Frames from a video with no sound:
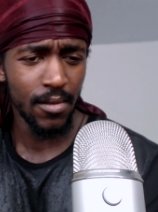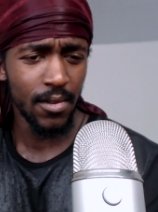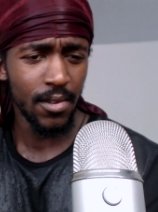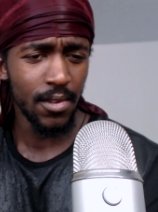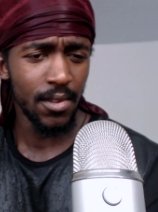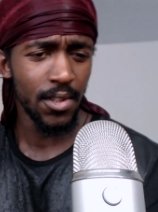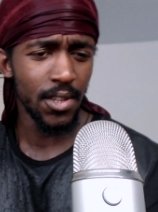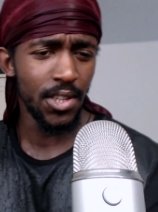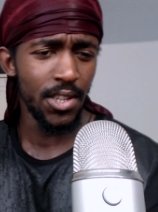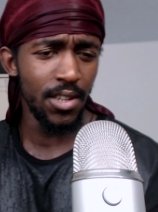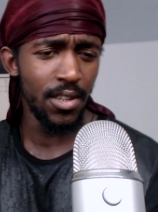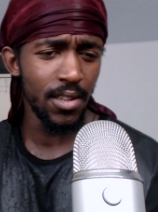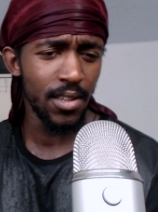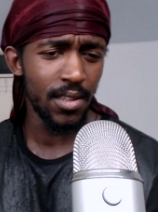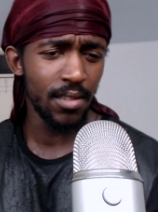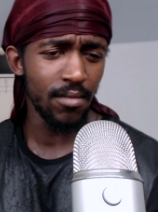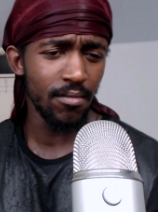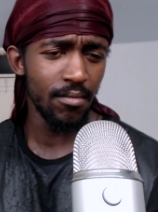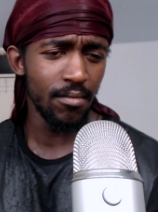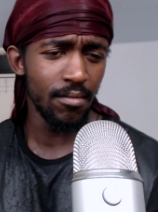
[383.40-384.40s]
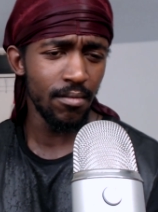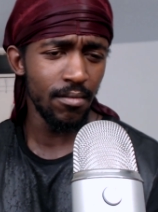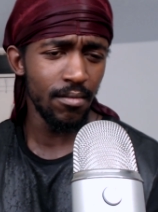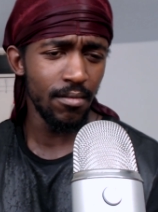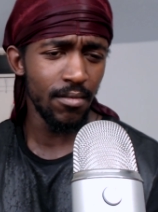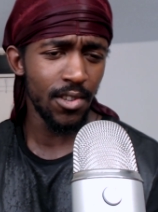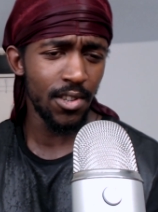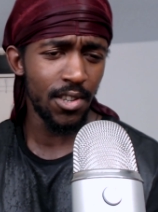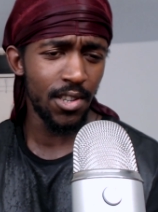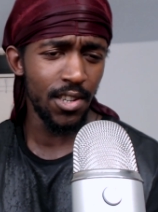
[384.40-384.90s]
Did she just.
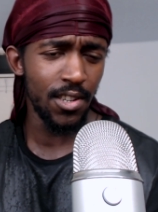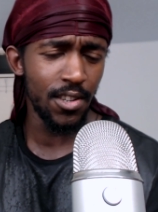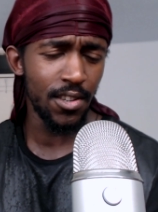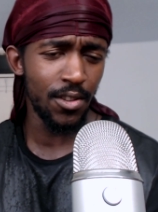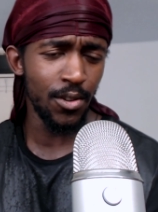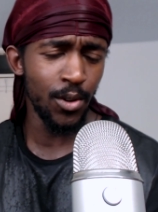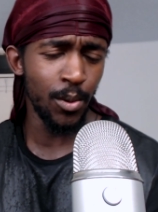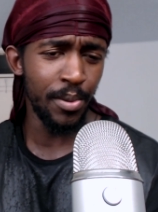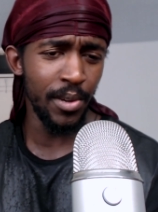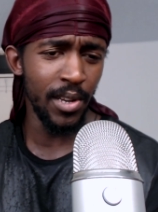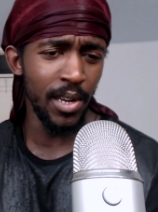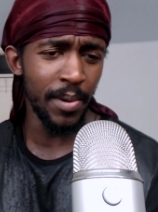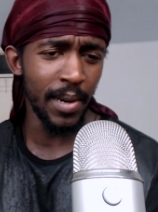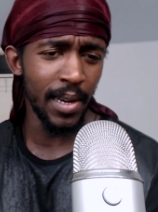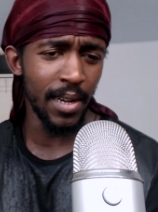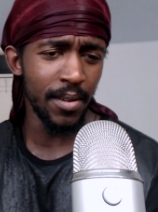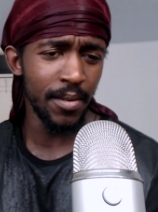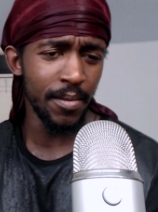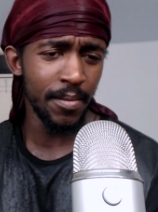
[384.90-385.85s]
Did she just do a PewDiePie?